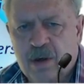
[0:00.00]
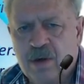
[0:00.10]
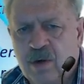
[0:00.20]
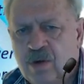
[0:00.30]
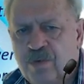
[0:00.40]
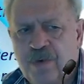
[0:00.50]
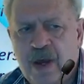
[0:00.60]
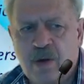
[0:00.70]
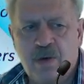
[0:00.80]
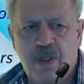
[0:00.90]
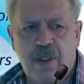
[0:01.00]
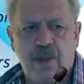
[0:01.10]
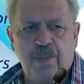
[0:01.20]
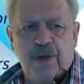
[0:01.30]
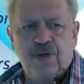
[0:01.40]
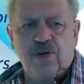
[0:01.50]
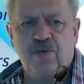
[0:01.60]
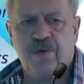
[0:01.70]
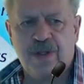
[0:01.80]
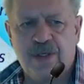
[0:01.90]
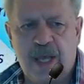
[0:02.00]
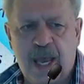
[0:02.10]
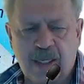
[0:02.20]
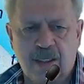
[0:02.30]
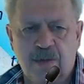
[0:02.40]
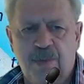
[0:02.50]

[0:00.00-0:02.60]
are not found in the Pension Funds Act,